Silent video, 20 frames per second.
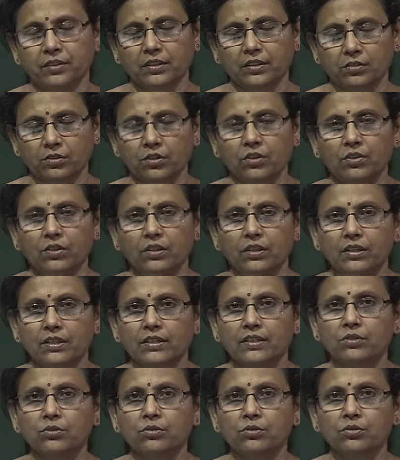
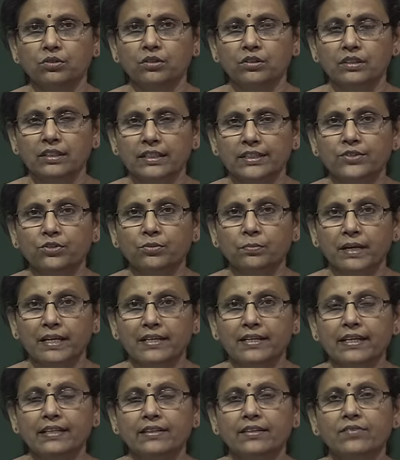you need to
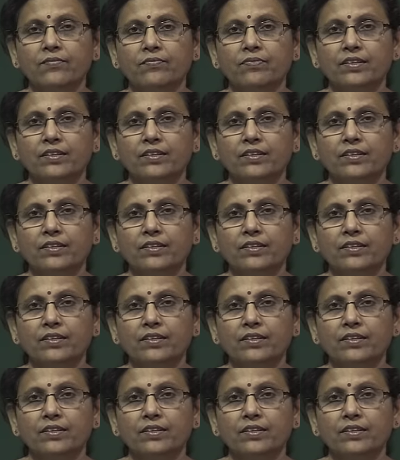maintain